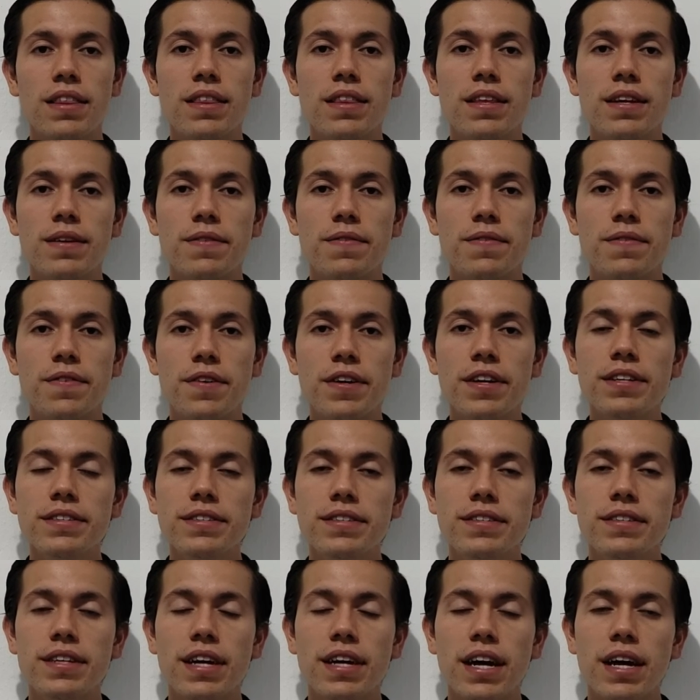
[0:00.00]
the
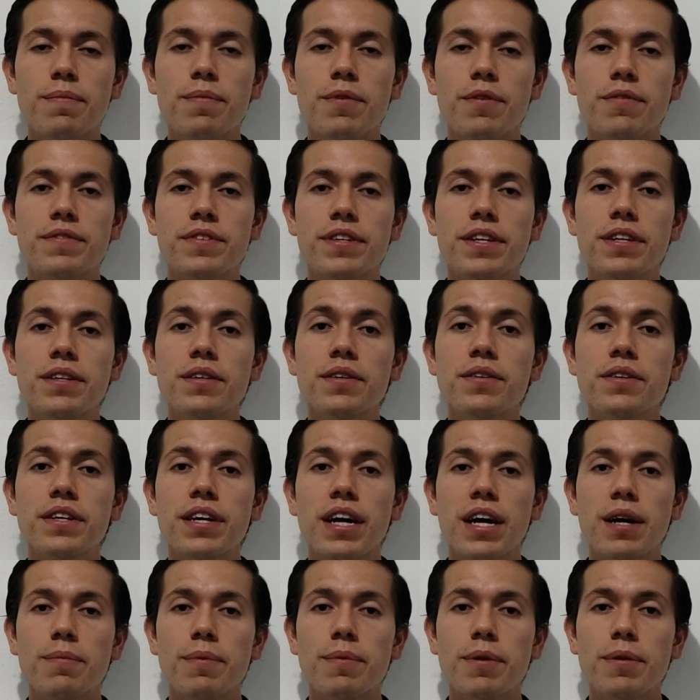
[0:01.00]
first type of silicon
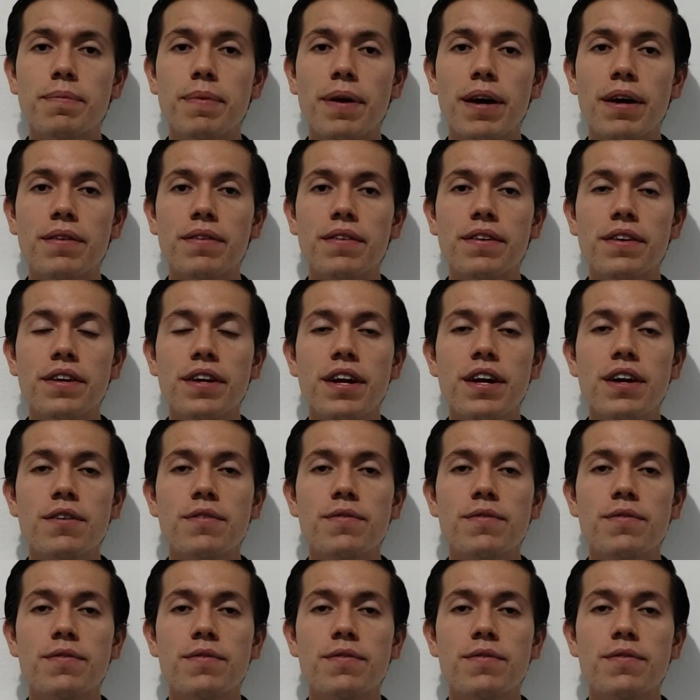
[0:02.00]
carbide powder